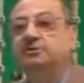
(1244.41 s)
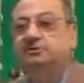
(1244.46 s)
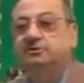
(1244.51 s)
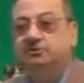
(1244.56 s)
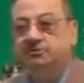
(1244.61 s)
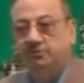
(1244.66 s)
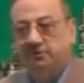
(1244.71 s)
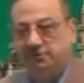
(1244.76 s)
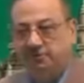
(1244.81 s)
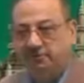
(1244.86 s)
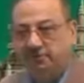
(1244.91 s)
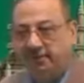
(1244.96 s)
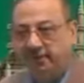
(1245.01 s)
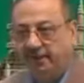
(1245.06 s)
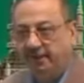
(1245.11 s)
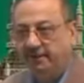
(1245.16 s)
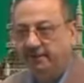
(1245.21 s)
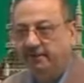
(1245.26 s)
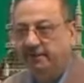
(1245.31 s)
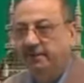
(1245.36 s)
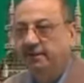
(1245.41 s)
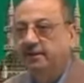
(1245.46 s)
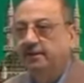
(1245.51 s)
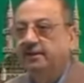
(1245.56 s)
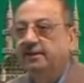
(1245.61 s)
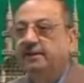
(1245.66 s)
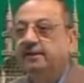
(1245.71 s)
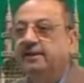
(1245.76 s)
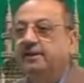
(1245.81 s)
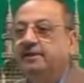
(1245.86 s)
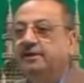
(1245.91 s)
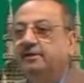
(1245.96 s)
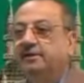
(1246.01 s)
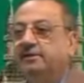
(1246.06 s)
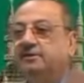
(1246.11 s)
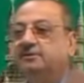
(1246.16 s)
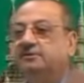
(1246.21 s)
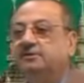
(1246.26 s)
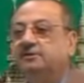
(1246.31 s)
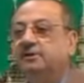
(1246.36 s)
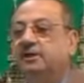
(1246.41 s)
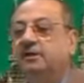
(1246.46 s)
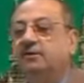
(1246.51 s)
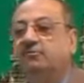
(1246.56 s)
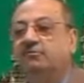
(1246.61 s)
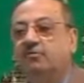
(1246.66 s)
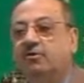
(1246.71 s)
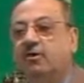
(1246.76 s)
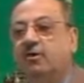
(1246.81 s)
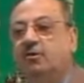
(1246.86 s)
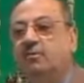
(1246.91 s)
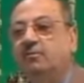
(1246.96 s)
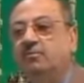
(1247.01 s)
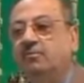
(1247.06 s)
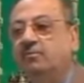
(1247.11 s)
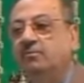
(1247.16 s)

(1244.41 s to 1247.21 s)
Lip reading: to explain, it is the form